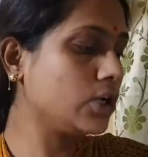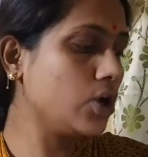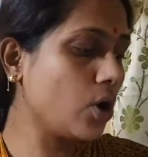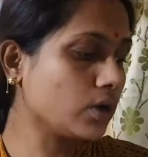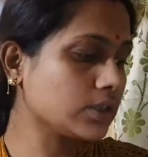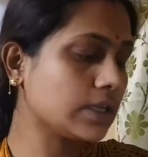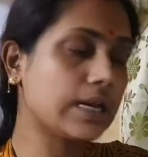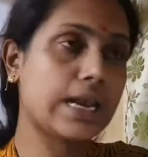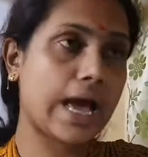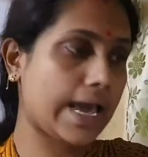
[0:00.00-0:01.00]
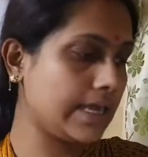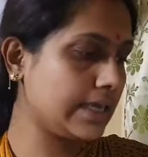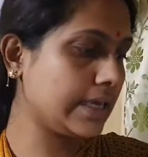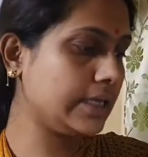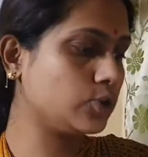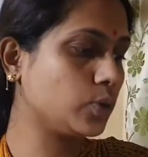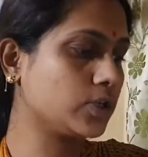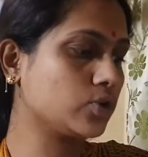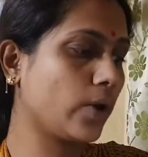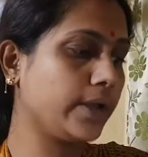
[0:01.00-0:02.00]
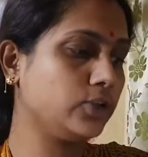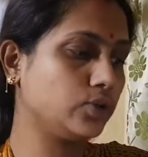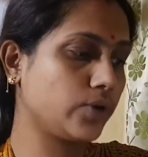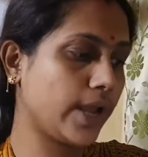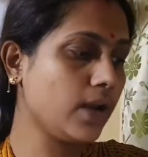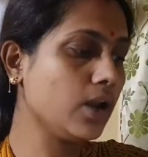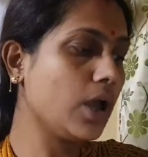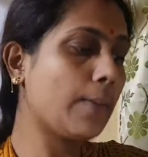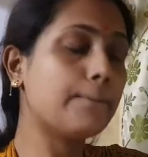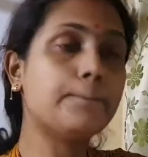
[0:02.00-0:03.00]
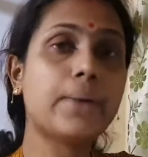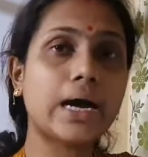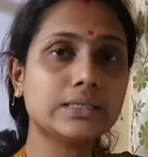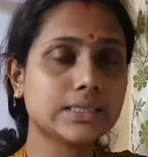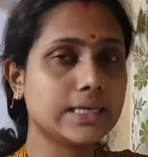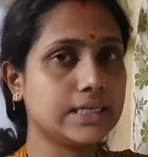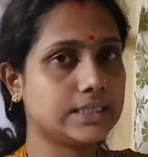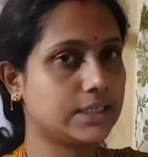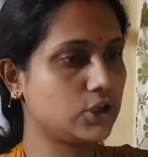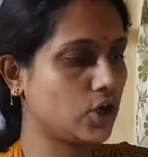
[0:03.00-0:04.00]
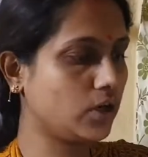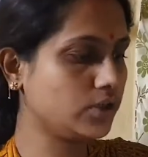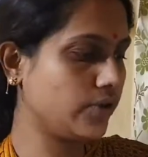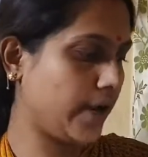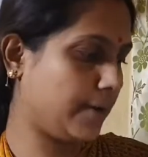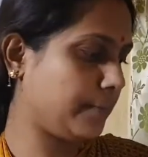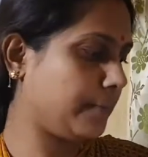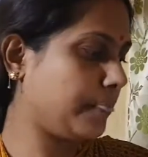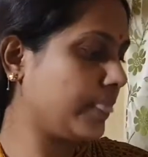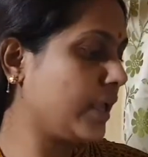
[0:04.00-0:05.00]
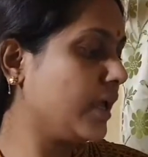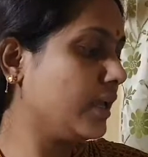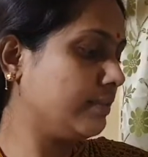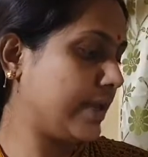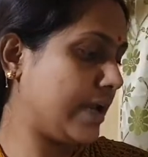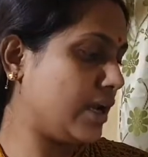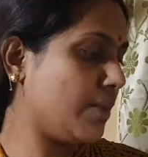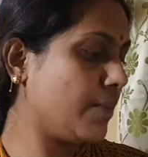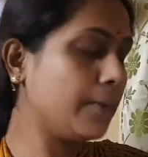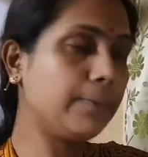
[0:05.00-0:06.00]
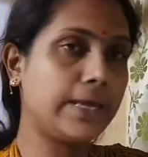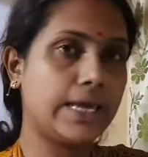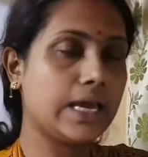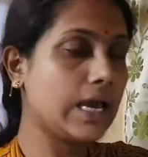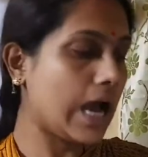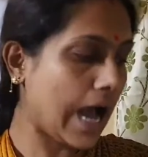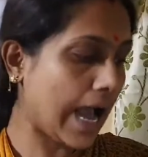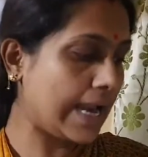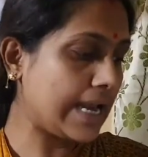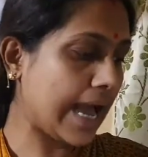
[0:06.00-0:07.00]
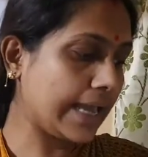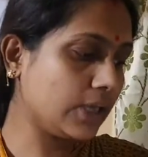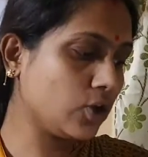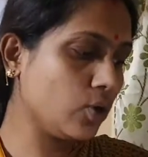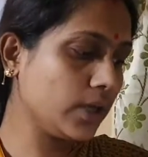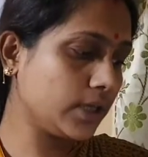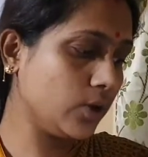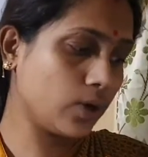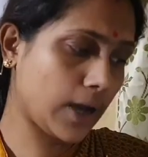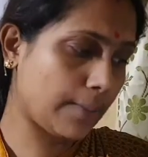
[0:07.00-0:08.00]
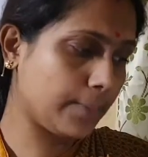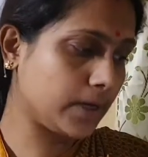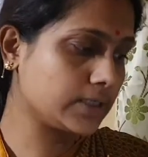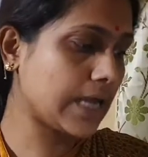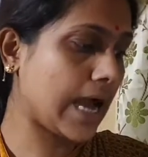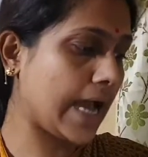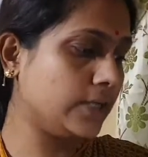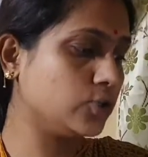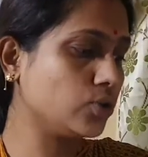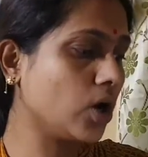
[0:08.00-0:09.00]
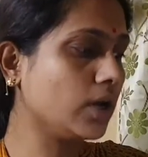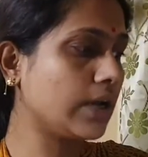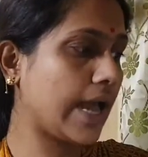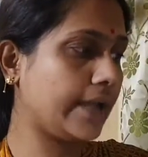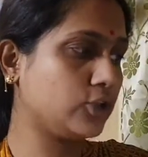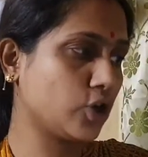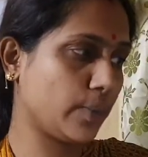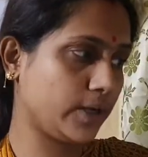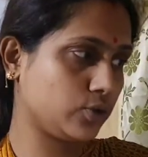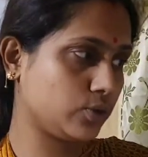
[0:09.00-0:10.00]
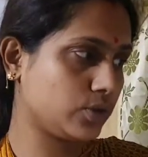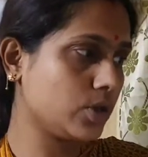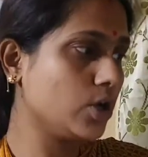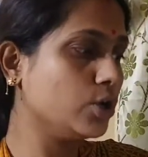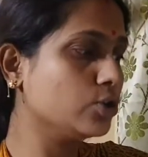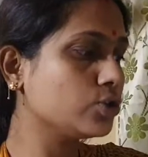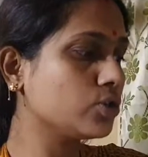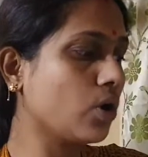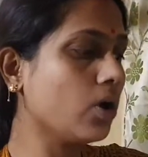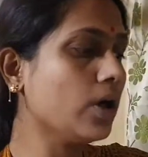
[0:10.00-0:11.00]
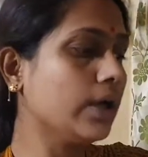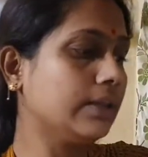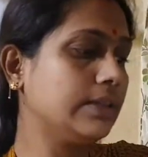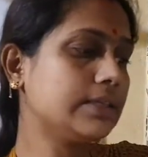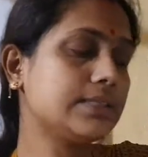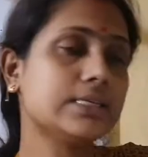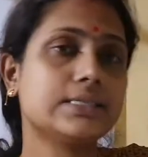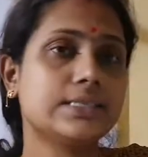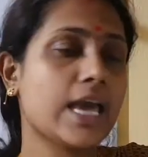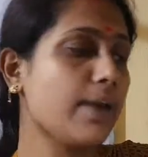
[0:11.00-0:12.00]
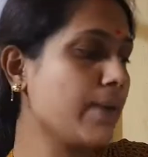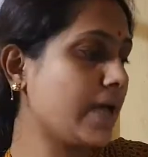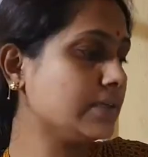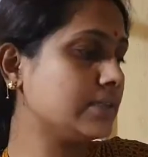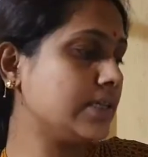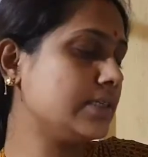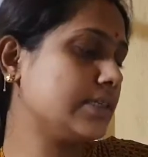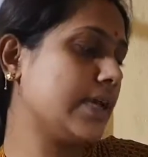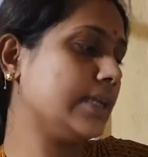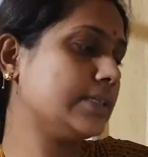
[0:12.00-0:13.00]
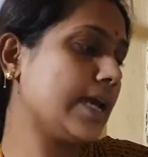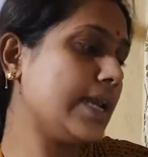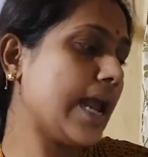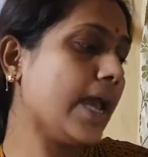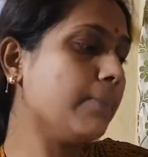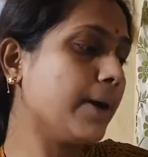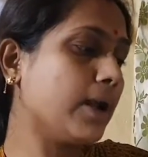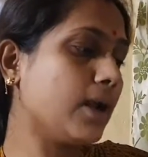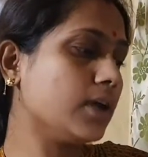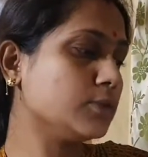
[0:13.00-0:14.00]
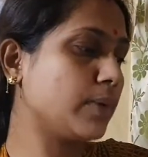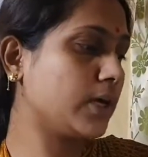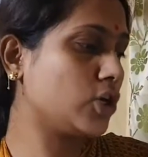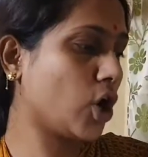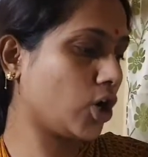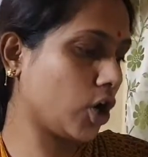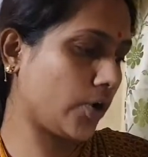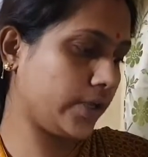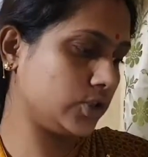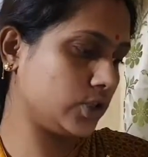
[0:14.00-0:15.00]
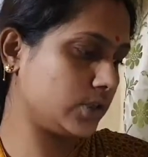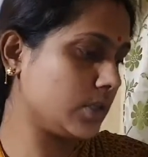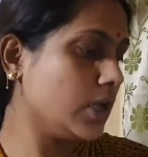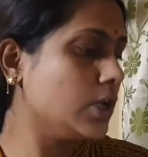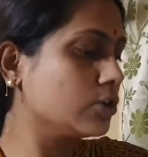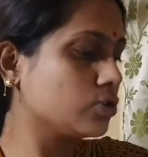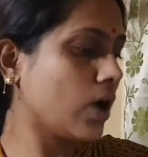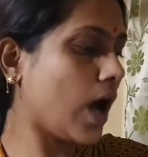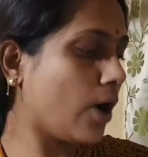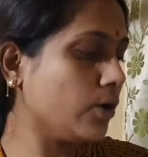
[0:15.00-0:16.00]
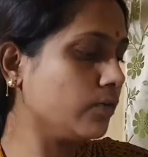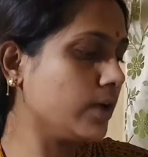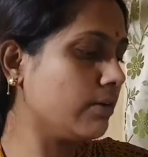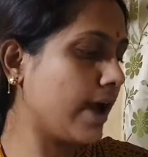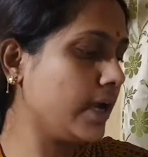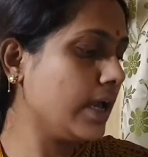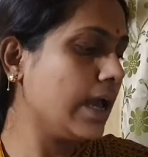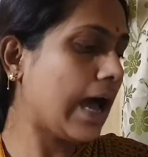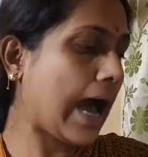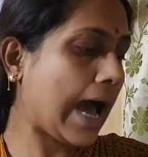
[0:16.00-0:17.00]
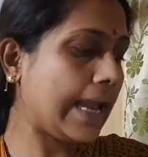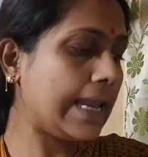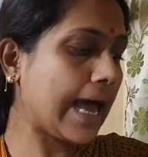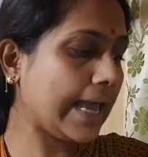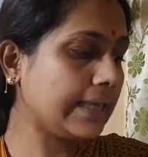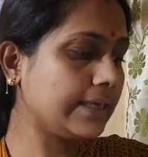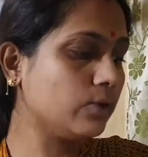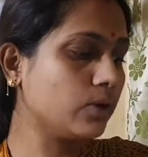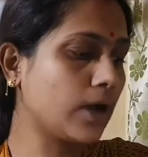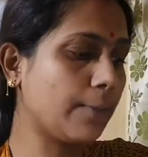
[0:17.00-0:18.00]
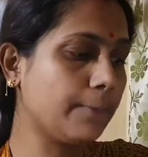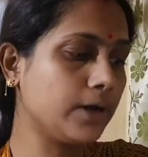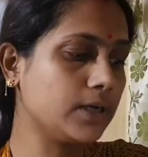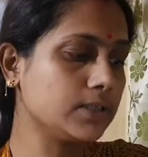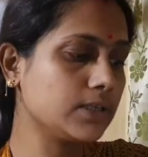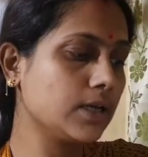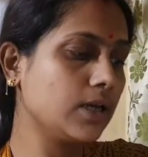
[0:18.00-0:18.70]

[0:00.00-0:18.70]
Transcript: looked like it was going to rain, but it did not rain. Then number B. I like cucumbers. I do not like tomatoes. So this is same as this sentence. I like bananas, but not oranges. So how you will write? I like cucumbers,